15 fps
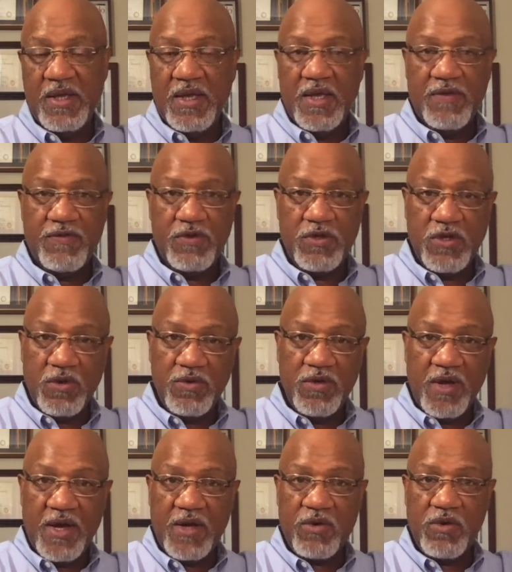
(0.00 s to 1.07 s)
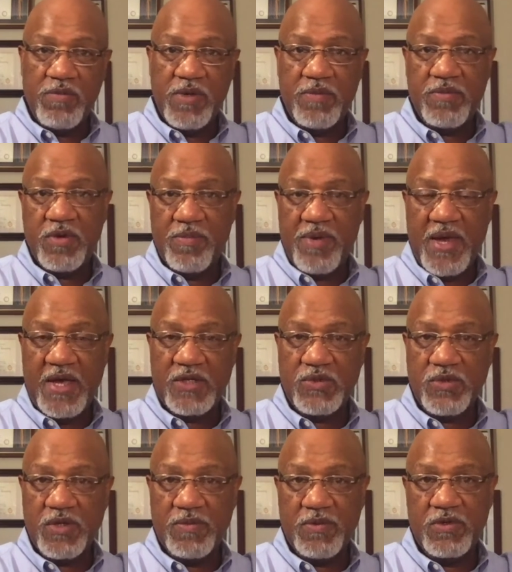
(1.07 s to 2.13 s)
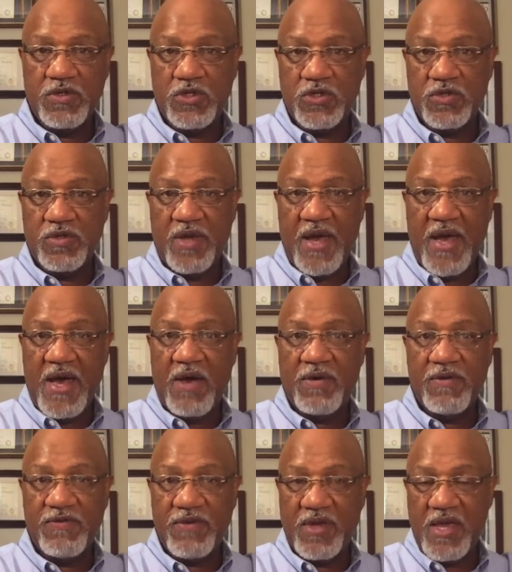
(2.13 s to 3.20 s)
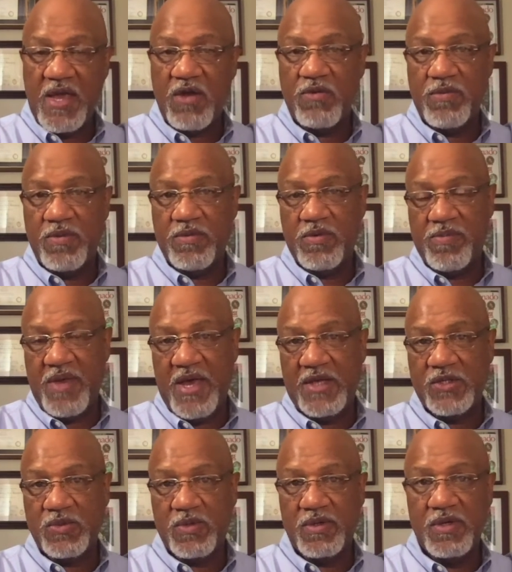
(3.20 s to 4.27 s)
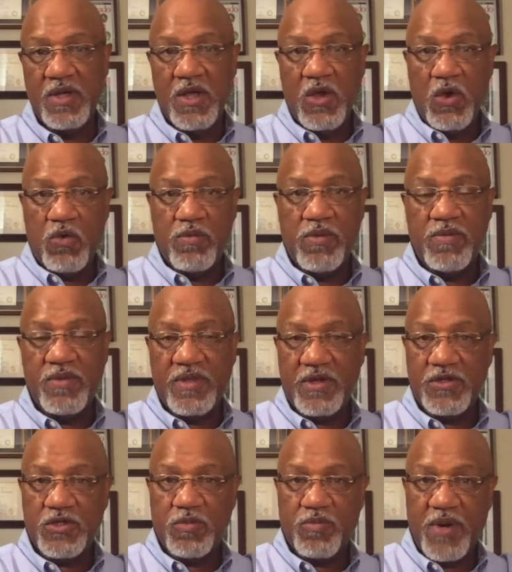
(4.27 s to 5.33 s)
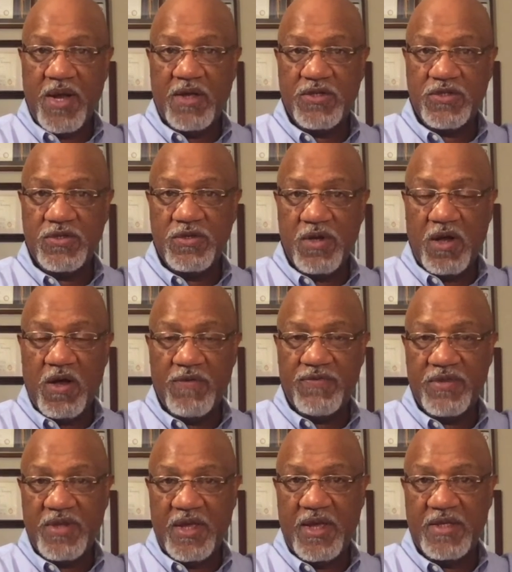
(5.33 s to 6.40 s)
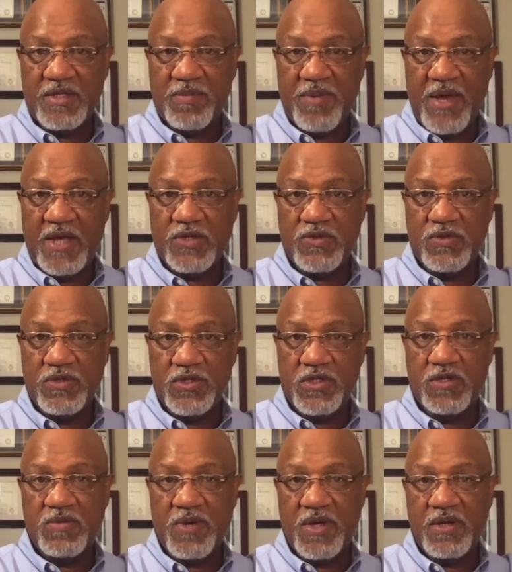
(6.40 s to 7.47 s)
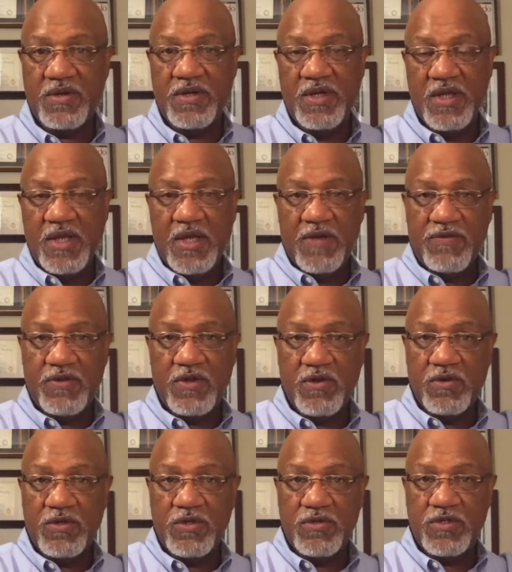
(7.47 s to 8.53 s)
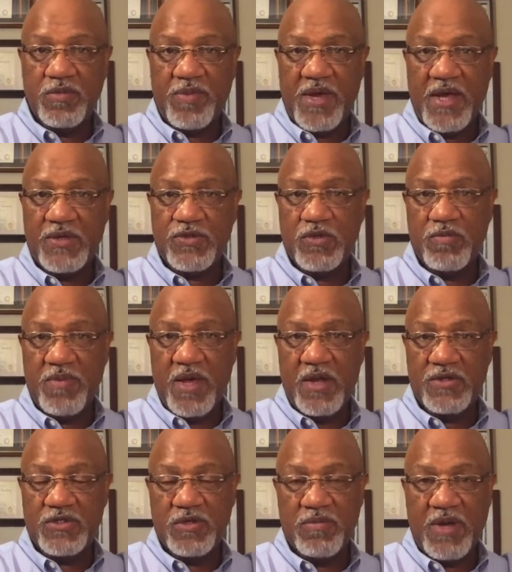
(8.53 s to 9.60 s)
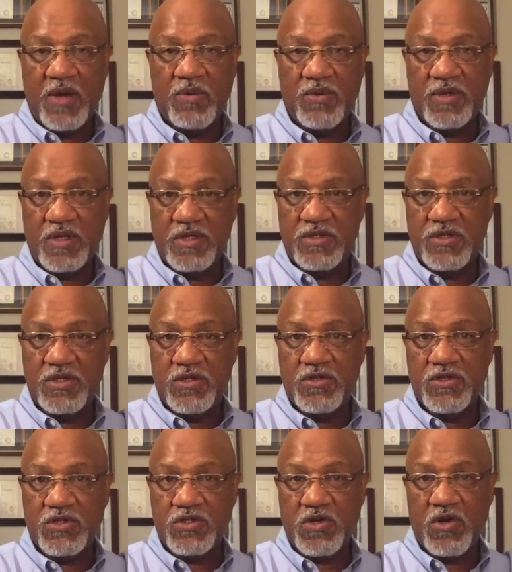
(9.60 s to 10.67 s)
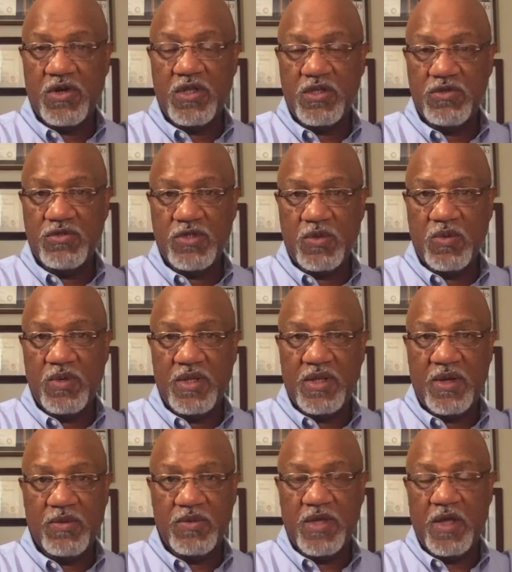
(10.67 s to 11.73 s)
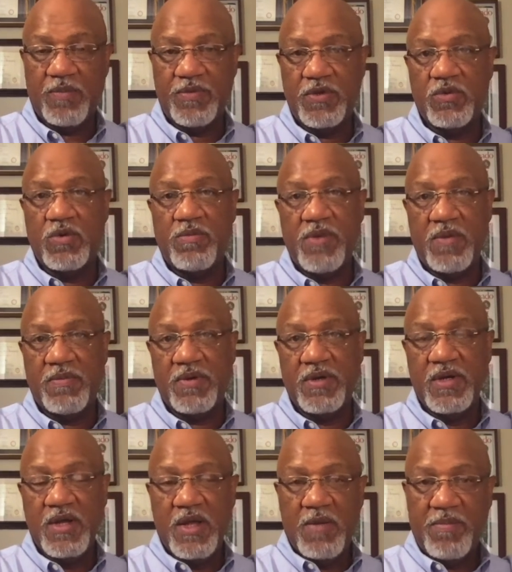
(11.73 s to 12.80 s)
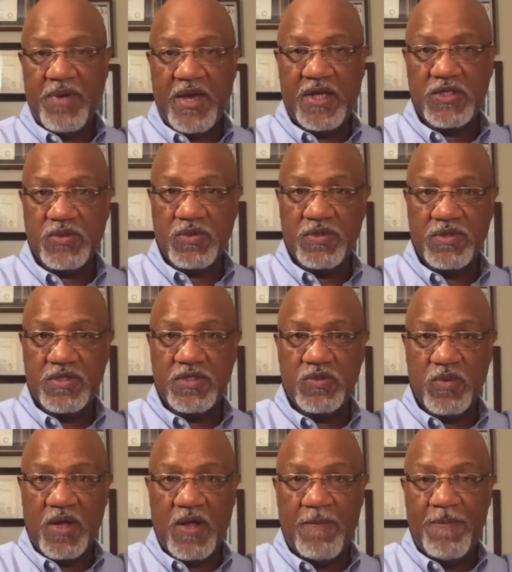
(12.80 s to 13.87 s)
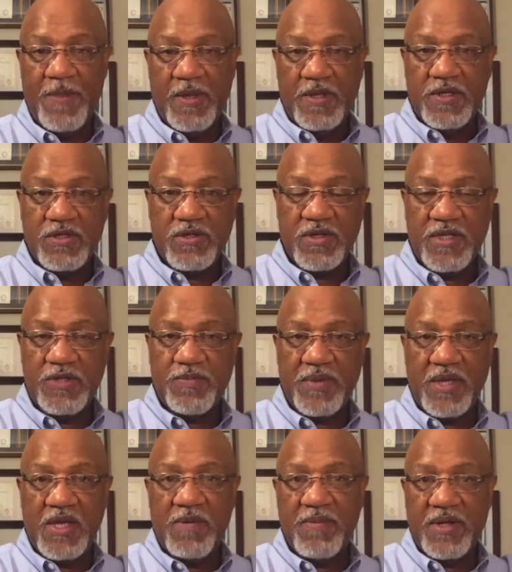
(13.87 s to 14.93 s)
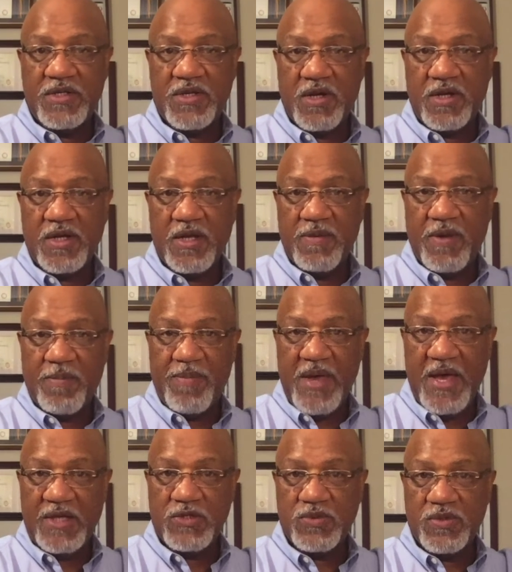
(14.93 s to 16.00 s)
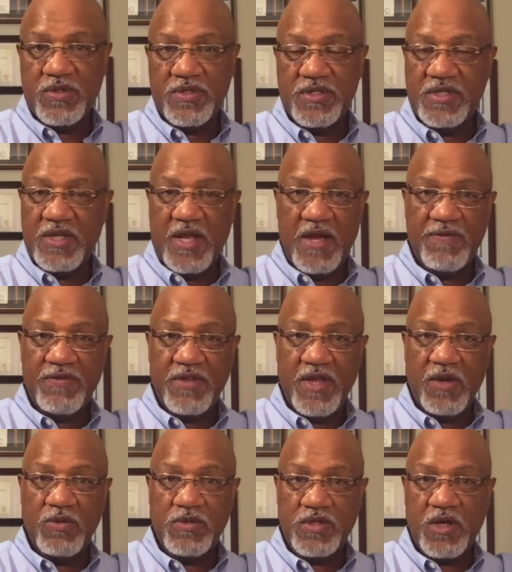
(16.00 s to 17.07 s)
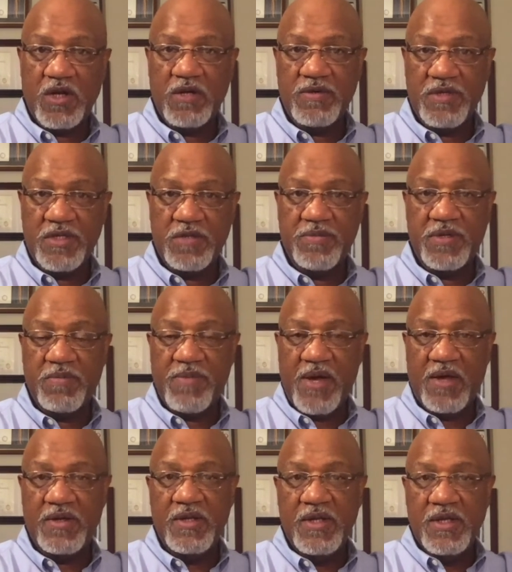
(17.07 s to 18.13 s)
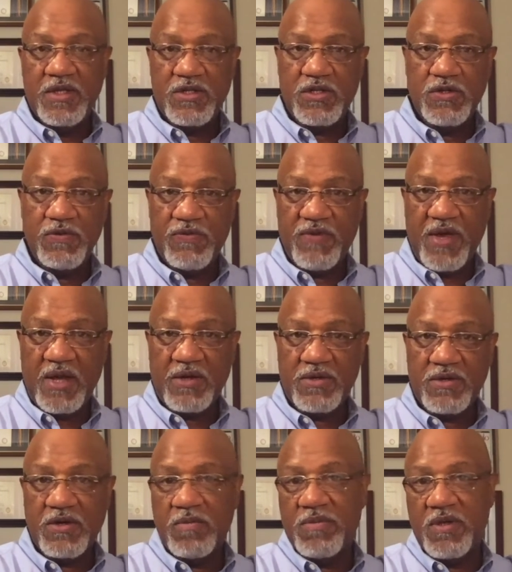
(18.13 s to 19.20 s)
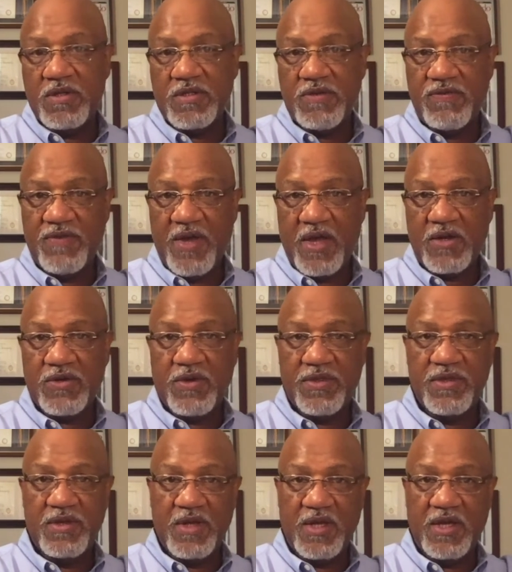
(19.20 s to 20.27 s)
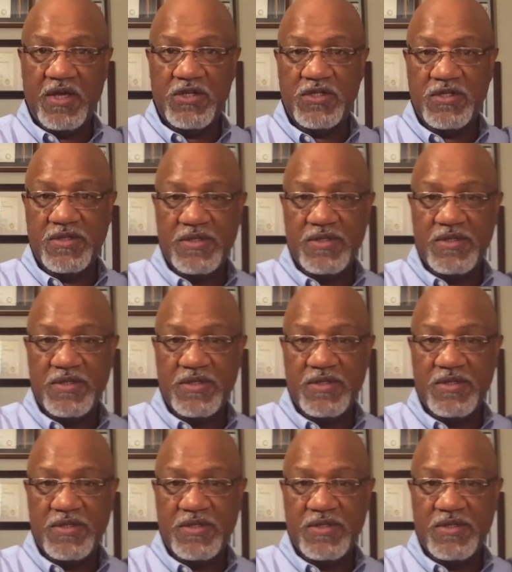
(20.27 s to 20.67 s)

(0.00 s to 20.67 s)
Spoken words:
If you don't know how to remember a password, I'm going to show you how. If you can't remember a password, remember that your browser often has a password generator. If you don't use a password manager, you might want to consider starting using one that will help you remember passwords as well. So let's begin by talking about passwords, and then after that, we'll talk a little bit about two-factor or multi-factor authentication.